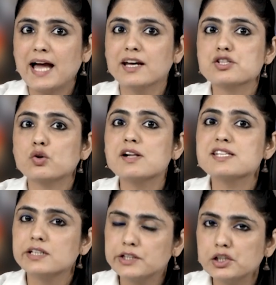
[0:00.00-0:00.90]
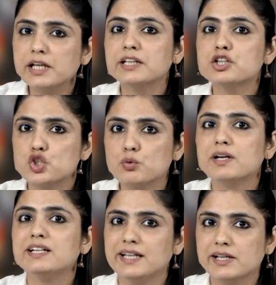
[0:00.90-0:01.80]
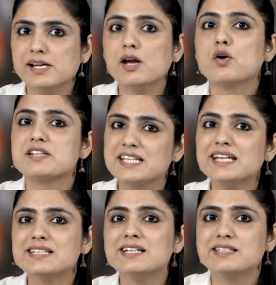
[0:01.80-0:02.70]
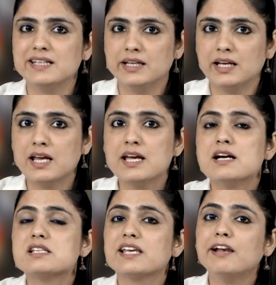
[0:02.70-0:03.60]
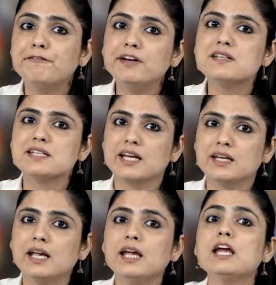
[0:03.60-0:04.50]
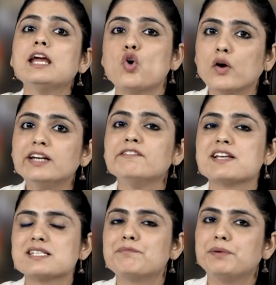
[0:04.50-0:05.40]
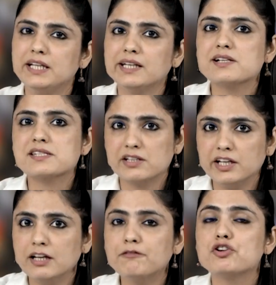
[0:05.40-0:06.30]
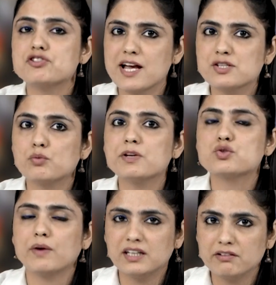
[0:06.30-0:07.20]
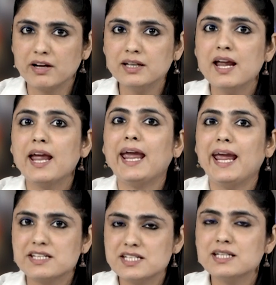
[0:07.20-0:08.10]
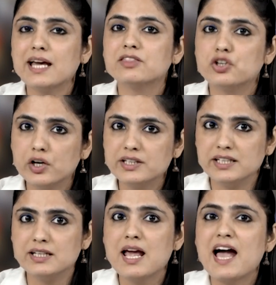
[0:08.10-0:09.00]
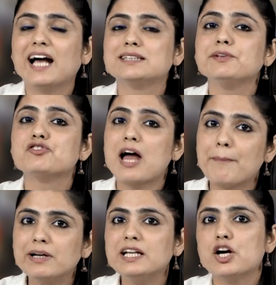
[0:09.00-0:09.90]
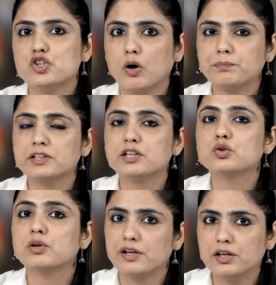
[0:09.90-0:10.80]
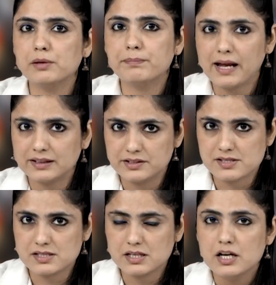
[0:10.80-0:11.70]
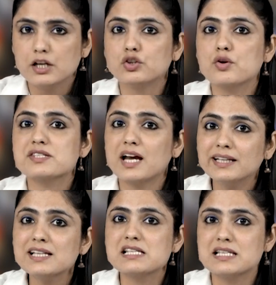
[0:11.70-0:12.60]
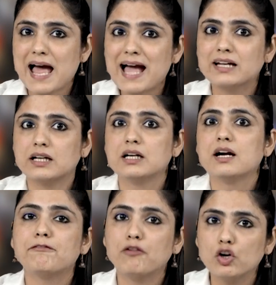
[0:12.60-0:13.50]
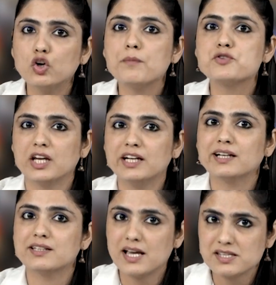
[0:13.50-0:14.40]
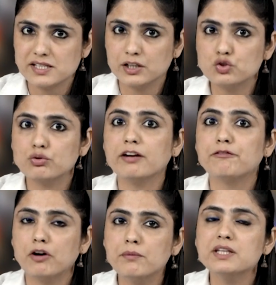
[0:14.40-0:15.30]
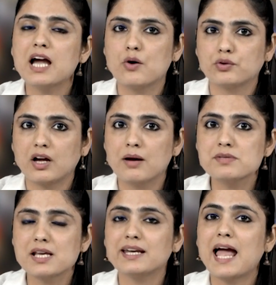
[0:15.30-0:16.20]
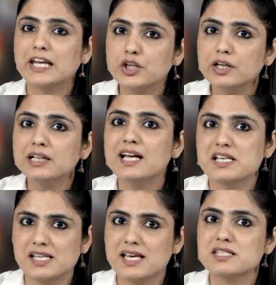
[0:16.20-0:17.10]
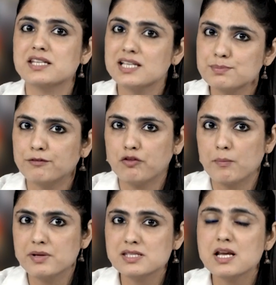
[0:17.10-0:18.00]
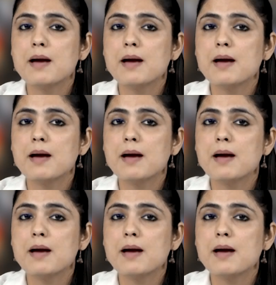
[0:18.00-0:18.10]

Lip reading: and is called circulating tumor DNA or ctDNA. Cell-free DNA non-invasive prenatal screening for trisomies 21, 18 and 13 has been rapidly adopted into clinical practice. Though studies lack follow-up genetic testing to confirm the outcomes and accurately assess test performance,